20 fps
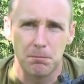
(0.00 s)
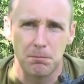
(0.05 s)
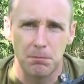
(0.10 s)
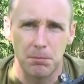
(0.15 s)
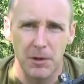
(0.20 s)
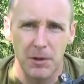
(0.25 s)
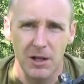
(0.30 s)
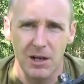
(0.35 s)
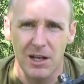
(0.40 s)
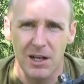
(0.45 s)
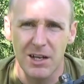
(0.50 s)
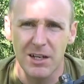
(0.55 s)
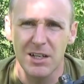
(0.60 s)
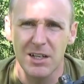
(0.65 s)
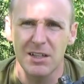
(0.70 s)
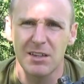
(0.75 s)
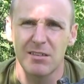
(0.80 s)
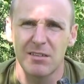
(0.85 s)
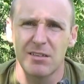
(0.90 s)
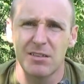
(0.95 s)
But I like
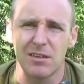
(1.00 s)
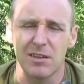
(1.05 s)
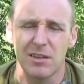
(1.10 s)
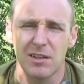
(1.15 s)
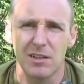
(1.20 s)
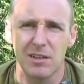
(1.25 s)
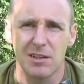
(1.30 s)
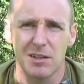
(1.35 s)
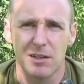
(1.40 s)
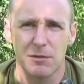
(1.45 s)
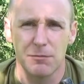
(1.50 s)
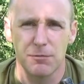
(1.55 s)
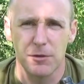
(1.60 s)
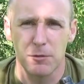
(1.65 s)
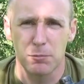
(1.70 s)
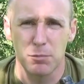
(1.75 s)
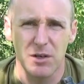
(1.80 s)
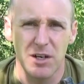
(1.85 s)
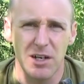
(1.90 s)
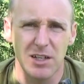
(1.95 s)
it, and for the
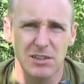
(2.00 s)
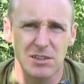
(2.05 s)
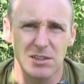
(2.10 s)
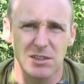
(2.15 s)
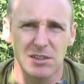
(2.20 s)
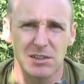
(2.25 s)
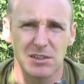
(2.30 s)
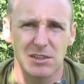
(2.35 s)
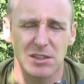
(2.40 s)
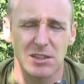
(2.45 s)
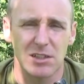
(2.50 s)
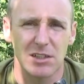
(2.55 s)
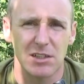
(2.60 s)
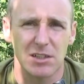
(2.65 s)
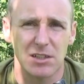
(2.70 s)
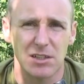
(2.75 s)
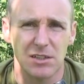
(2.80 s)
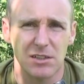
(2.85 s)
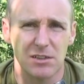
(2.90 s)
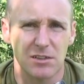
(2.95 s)
price, it's
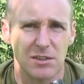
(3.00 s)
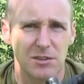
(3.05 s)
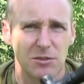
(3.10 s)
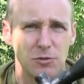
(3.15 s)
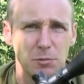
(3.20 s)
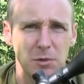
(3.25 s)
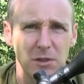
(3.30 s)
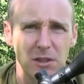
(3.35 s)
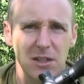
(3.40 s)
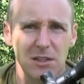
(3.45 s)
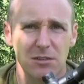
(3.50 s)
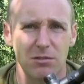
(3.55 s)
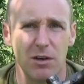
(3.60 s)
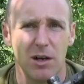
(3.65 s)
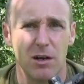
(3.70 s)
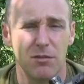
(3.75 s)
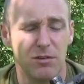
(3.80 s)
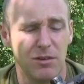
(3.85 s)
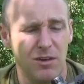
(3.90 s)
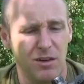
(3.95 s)
a super nice
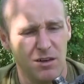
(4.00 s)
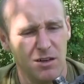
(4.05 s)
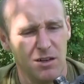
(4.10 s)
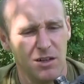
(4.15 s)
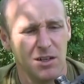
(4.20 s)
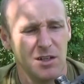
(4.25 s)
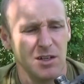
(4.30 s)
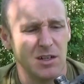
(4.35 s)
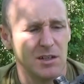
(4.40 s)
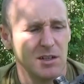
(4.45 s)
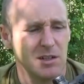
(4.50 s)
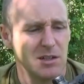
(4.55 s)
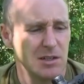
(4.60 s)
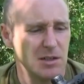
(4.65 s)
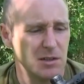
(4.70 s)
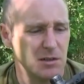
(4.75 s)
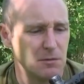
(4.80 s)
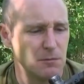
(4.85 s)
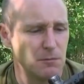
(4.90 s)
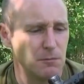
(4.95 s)
rifle
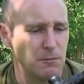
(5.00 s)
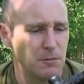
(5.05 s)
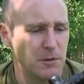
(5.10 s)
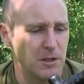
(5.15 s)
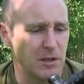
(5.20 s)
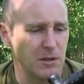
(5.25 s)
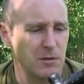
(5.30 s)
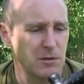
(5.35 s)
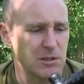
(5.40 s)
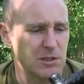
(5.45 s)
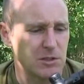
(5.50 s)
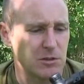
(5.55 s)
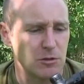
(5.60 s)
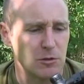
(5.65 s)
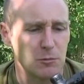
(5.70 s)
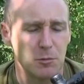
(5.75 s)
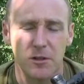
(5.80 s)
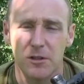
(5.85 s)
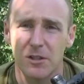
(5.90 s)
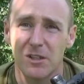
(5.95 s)
with a good
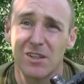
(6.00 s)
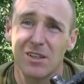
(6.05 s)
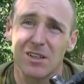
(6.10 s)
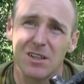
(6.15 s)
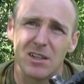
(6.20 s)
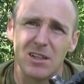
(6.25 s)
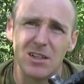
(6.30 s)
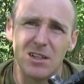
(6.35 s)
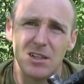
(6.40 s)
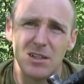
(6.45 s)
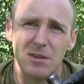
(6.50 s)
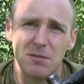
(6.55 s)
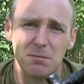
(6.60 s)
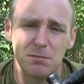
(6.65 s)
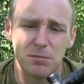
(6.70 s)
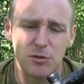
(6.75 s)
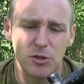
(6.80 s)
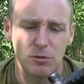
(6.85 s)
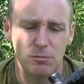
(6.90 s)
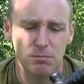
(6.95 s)
scope on it.
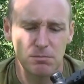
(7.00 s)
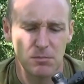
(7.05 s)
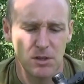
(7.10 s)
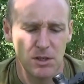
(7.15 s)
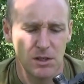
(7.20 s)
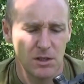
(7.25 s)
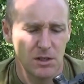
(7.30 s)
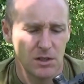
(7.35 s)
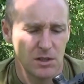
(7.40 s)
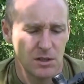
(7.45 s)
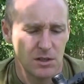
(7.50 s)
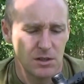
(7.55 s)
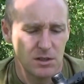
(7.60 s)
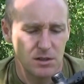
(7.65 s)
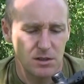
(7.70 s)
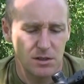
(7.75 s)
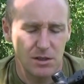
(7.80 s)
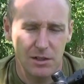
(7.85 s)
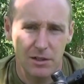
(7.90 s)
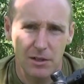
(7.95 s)
So
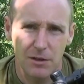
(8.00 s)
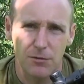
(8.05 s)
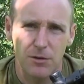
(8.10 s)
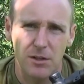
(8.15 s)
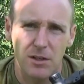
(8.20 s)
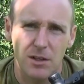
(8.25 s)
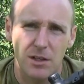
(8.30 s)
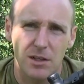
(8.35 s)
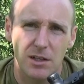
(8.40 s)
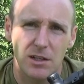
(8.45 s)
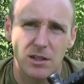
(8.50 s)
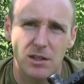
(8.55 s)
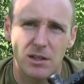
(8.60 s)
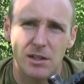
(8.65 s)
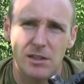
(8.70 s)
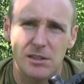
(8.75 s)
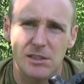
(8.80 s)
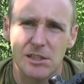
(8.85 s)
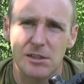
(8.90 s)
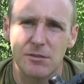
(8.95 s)
I give it
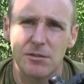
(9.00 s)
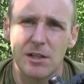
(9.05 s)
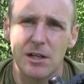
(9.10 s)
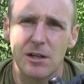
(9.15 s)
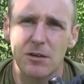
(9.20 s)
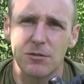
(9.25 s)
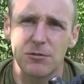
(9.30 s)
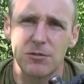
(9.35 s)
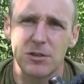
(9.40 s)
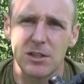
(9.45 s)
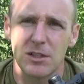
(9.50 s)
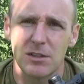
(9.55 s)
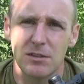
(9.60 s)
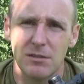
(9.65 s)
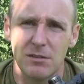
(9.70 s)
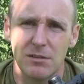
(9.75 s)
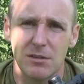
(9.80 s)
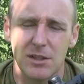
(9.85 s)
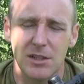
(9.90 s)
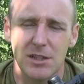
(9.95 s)
a 7 out of 10,
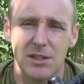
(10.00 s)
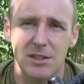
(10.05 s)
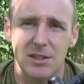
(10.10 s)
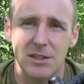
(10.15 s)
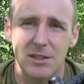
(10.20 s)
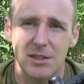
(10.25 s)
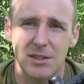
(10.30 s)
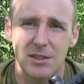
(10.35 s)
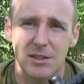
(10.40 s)
and